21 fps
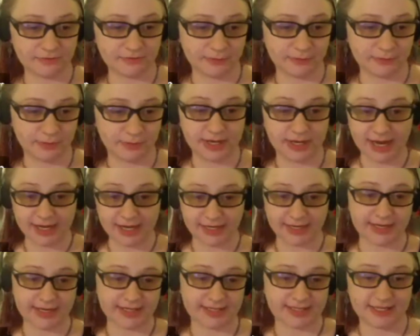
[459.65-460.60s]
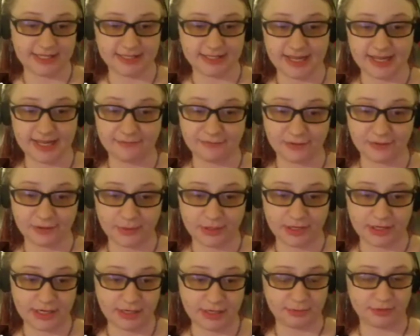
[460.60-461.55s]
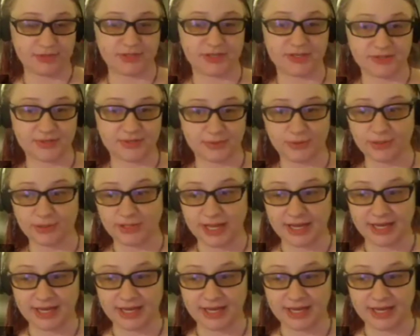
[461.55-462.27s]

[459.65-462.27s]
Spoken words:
for 99 cents everywhere ebooks are sold,